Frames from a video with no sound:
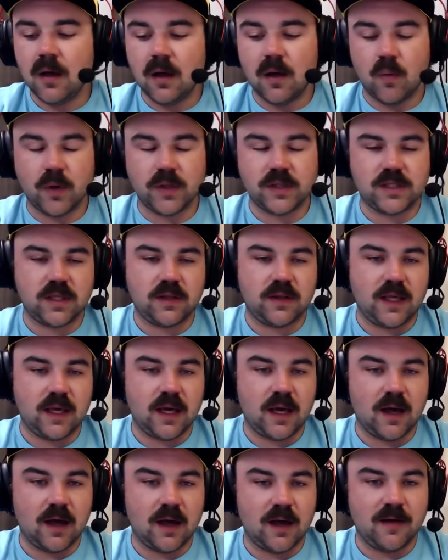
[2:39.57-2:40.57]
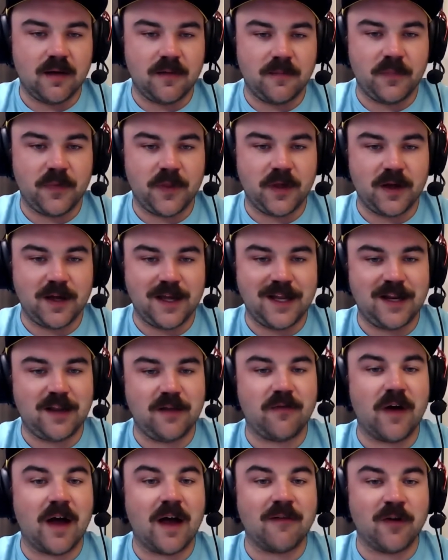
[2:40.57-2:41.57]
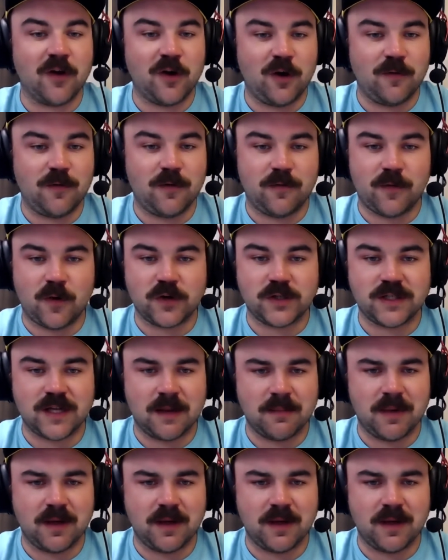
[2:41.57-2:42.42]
Went to the Indy 500 for the first time.